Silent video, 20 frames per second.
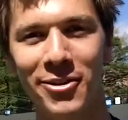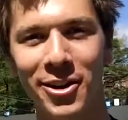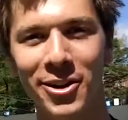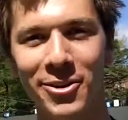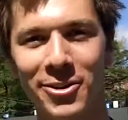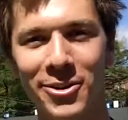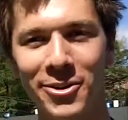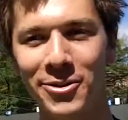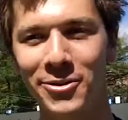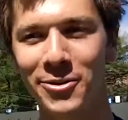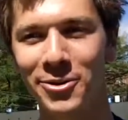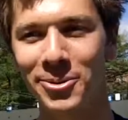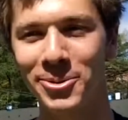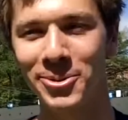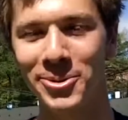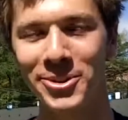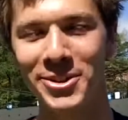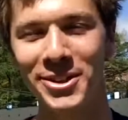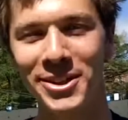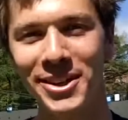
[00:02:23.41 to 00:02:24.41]
I don't know if it
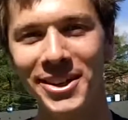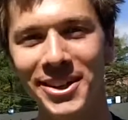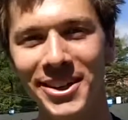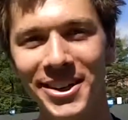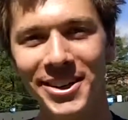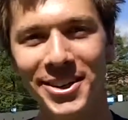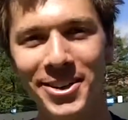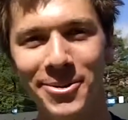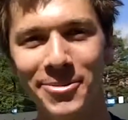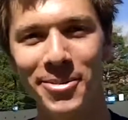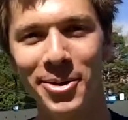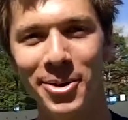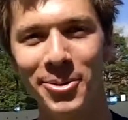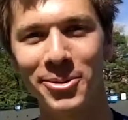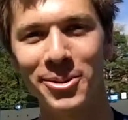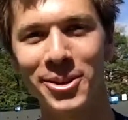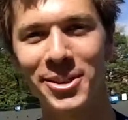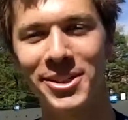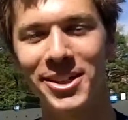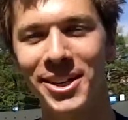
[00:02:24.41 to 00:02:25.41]
was being
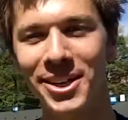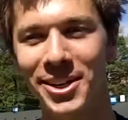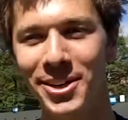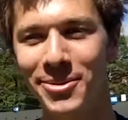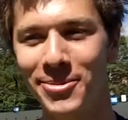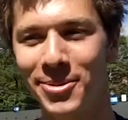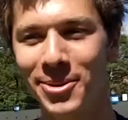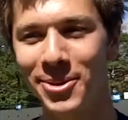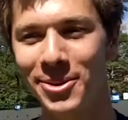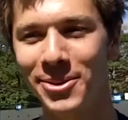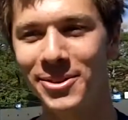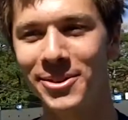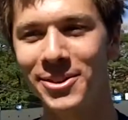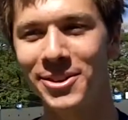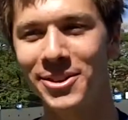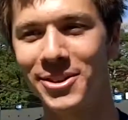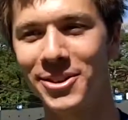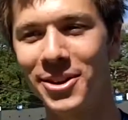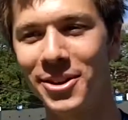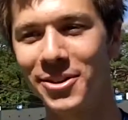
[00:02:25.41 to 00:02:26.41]
with the team or
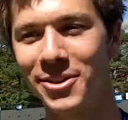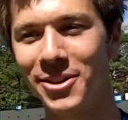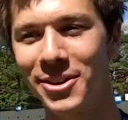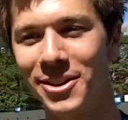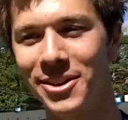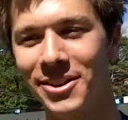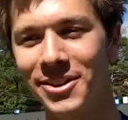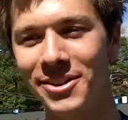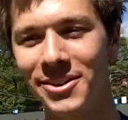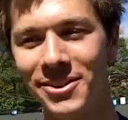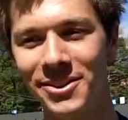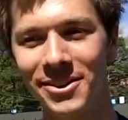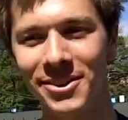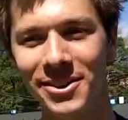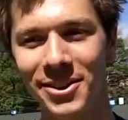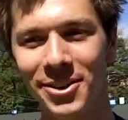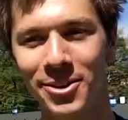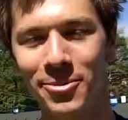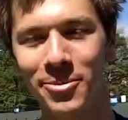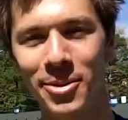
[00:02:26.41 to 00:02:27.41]
just knowing that
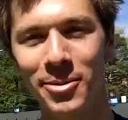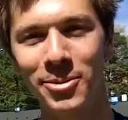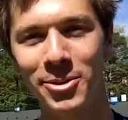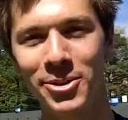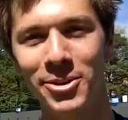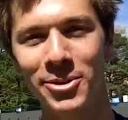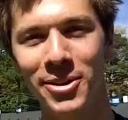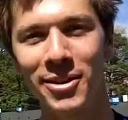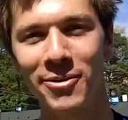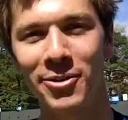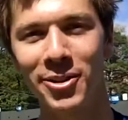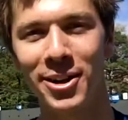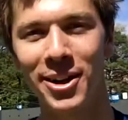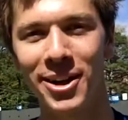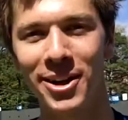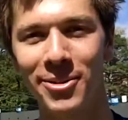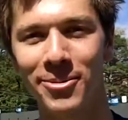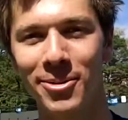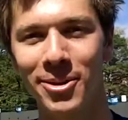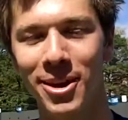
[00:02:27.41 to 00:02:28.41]
you know people do it every
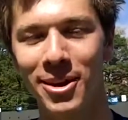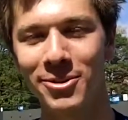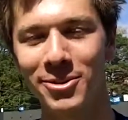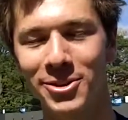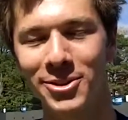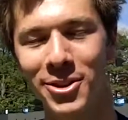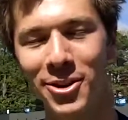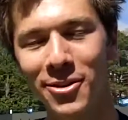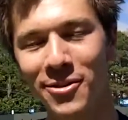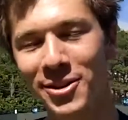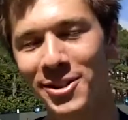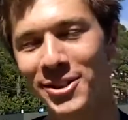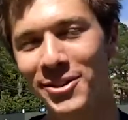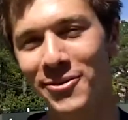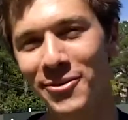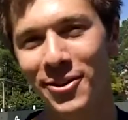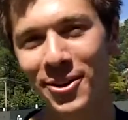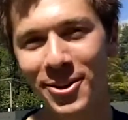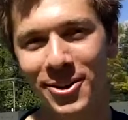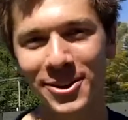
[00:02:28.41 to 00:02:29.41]
day. But I was nervous
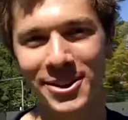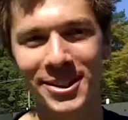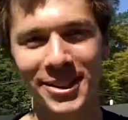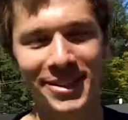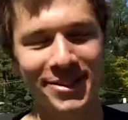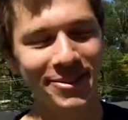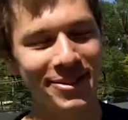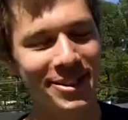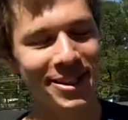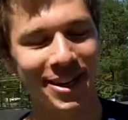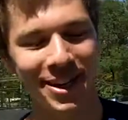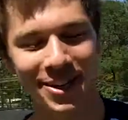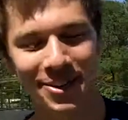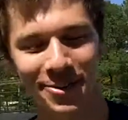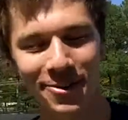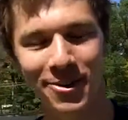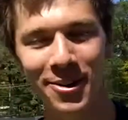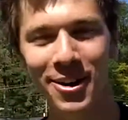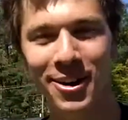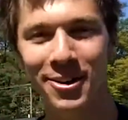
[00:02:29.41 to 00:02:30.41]
at first, and once I
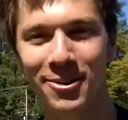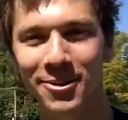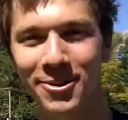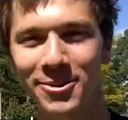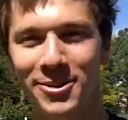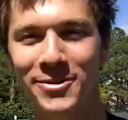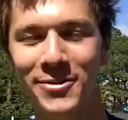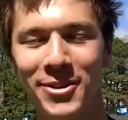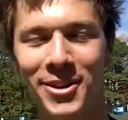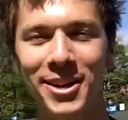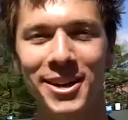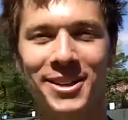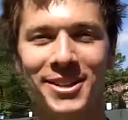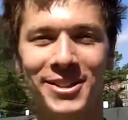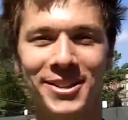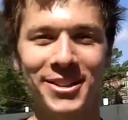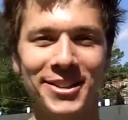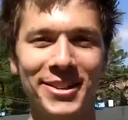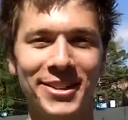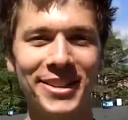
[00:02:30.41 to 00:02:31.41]
got in the water, it was
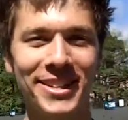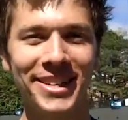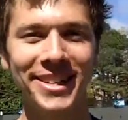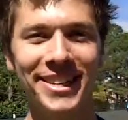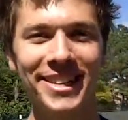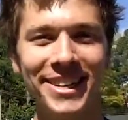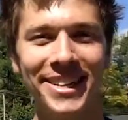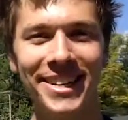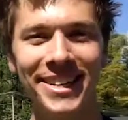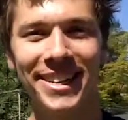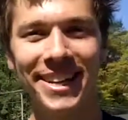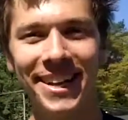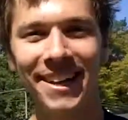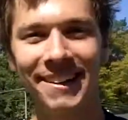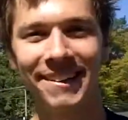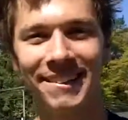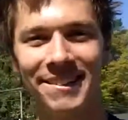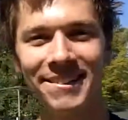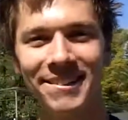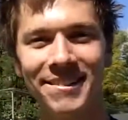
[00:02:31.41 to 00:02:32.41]
fun. So. Now there was a
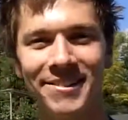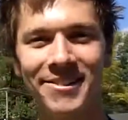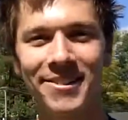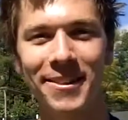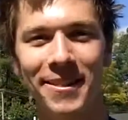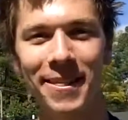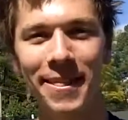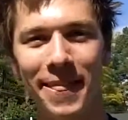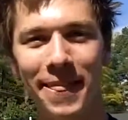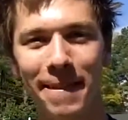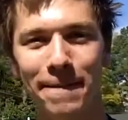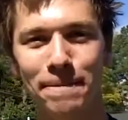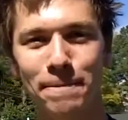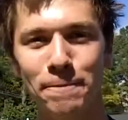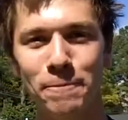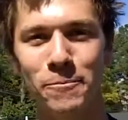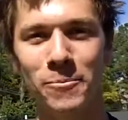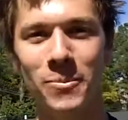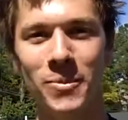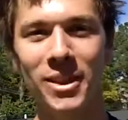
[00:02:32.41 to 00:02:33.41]
surprise element to this,
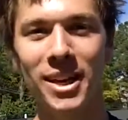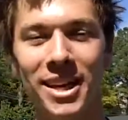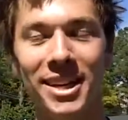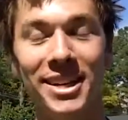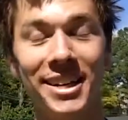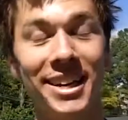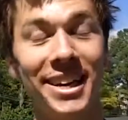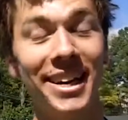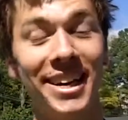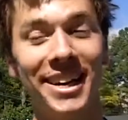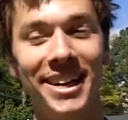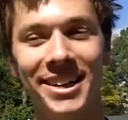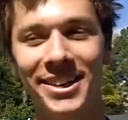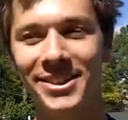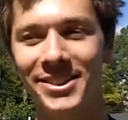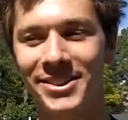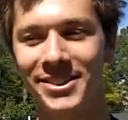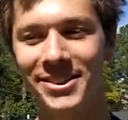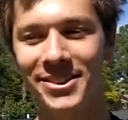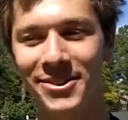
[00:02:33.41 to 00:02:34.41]
right? You didn't really know yeah.
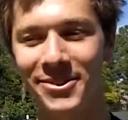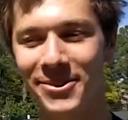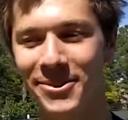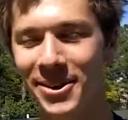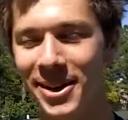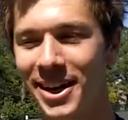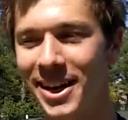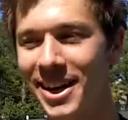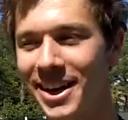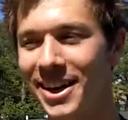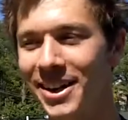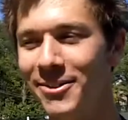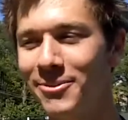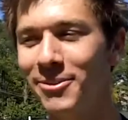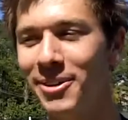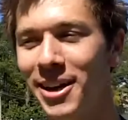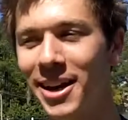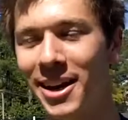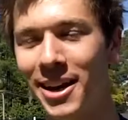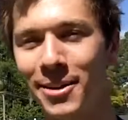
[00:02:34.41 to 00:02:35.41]
what was going to happen. Yeah,
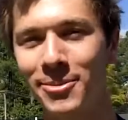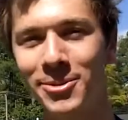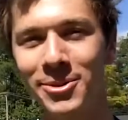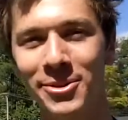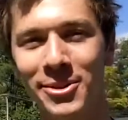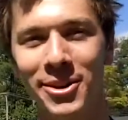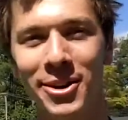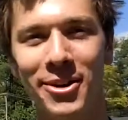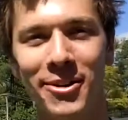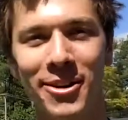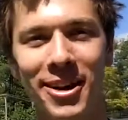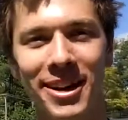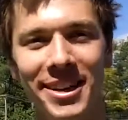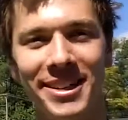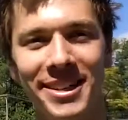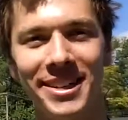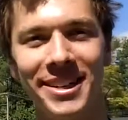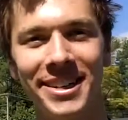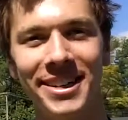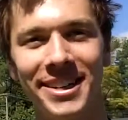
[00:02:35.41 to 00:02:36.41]
yeah, absolutely no
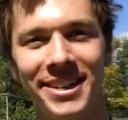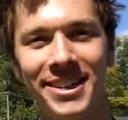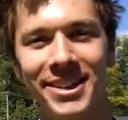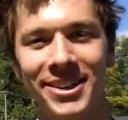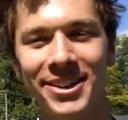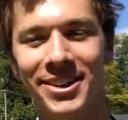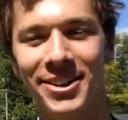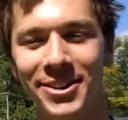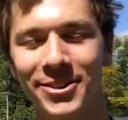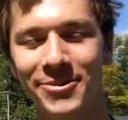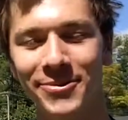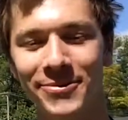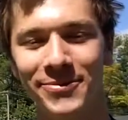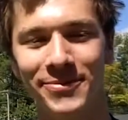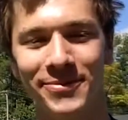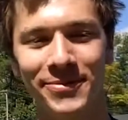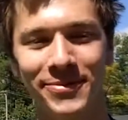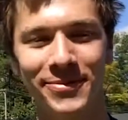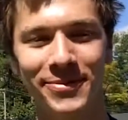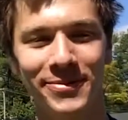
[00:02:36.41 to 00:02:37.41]
idea.
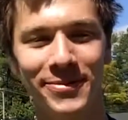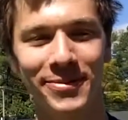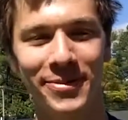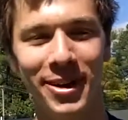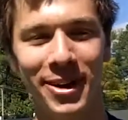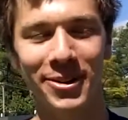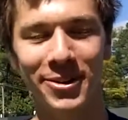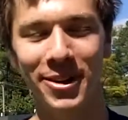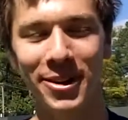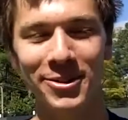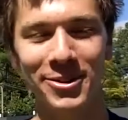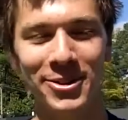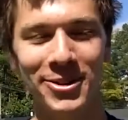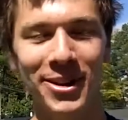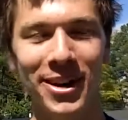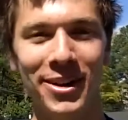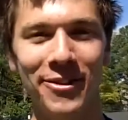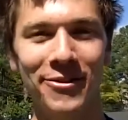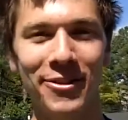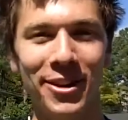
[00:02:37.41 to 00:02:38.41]
So I was
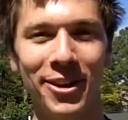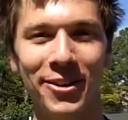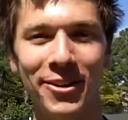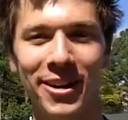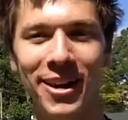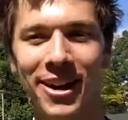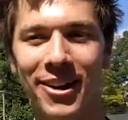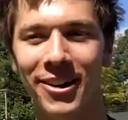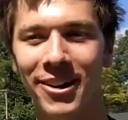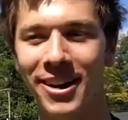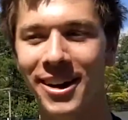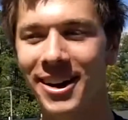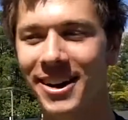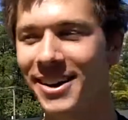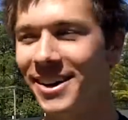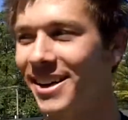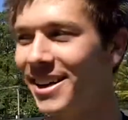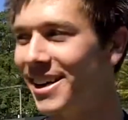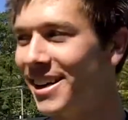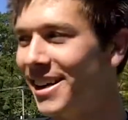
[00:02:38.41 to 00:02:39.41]
trying to figure it out, and
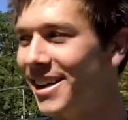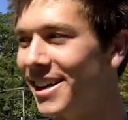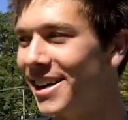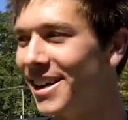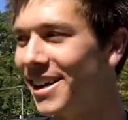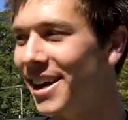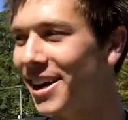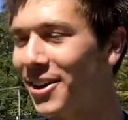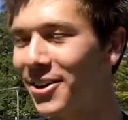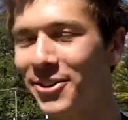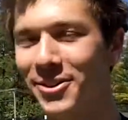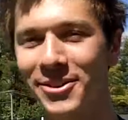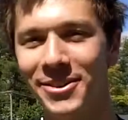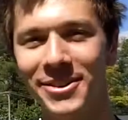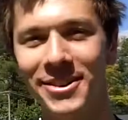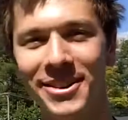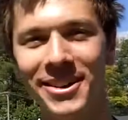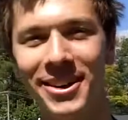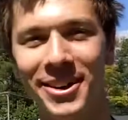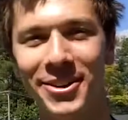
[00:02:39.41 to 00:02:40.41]
I, I, couldn't,
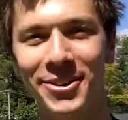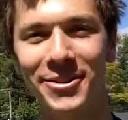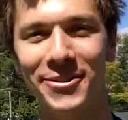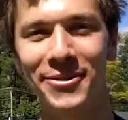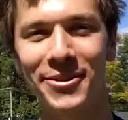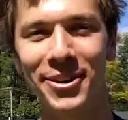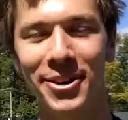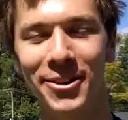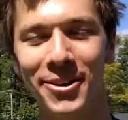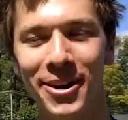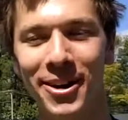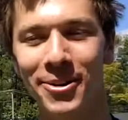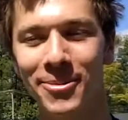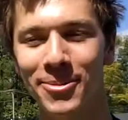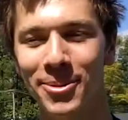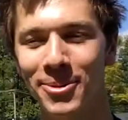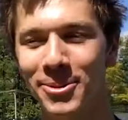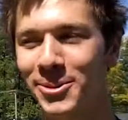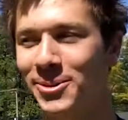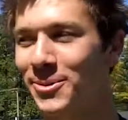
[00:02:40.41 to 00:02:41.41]
I couldn't figure it out.
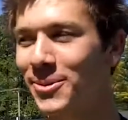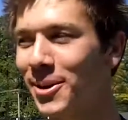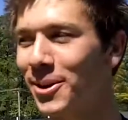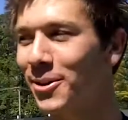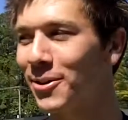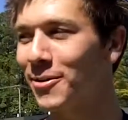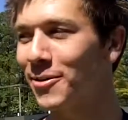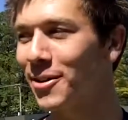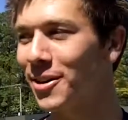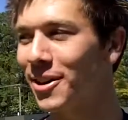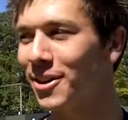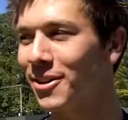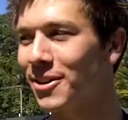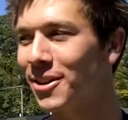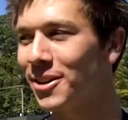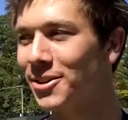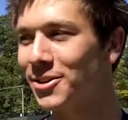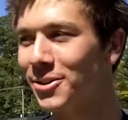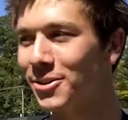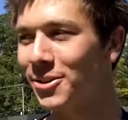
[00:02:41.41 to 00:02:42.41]
But once we got over there,
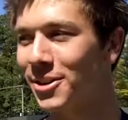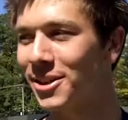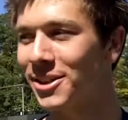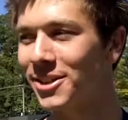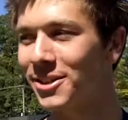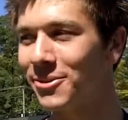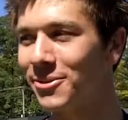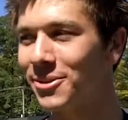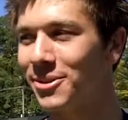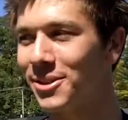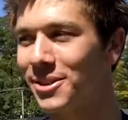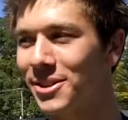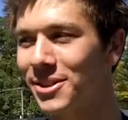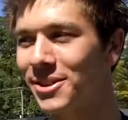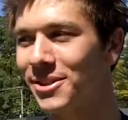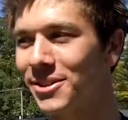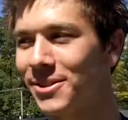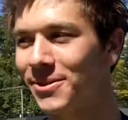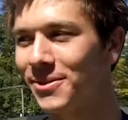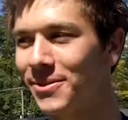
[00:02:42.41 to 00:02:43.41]
they told us it
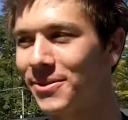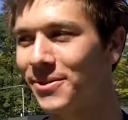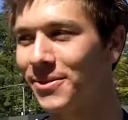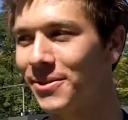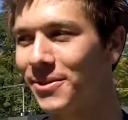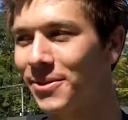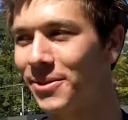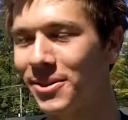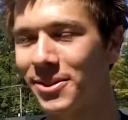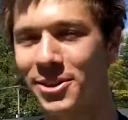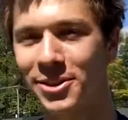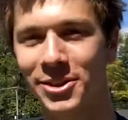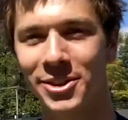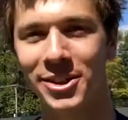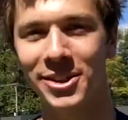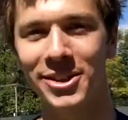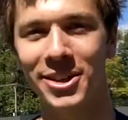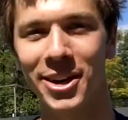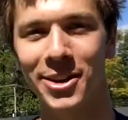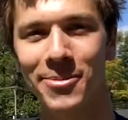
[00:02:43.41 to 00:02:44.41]
was just
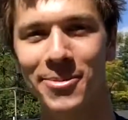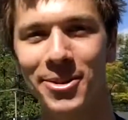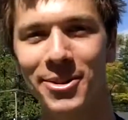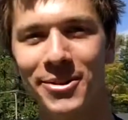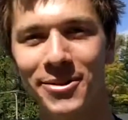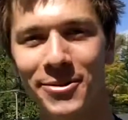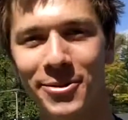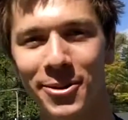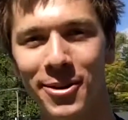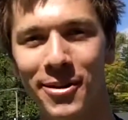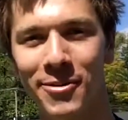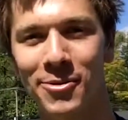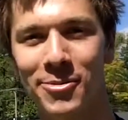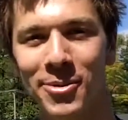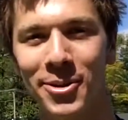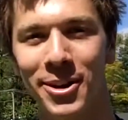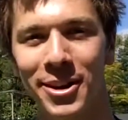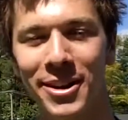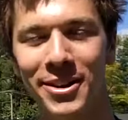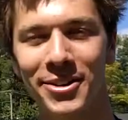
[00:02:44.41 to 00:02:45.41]
excitement
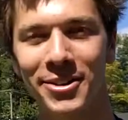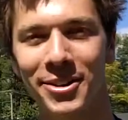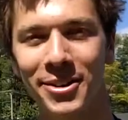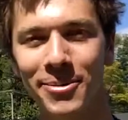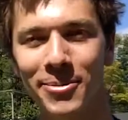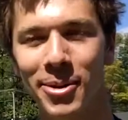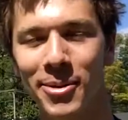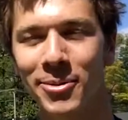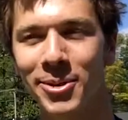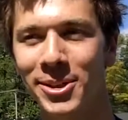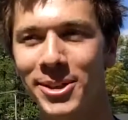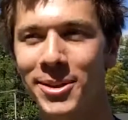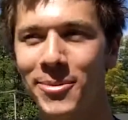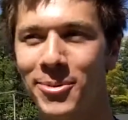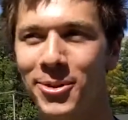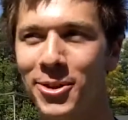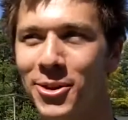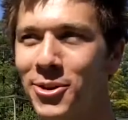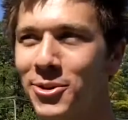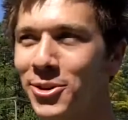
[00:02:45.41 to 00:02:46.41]
maybe except
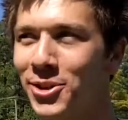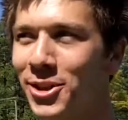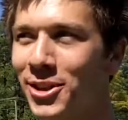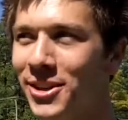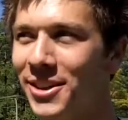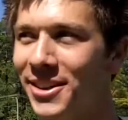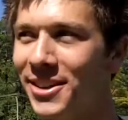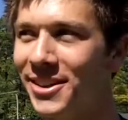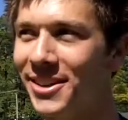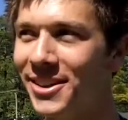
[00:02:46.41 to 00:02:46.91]
the lotion.